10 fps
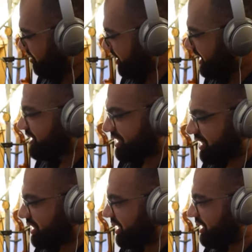amazing
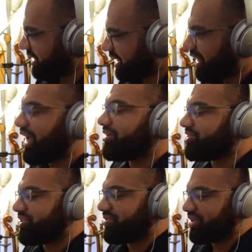thing that
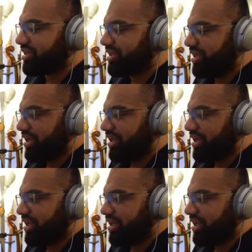allows you to,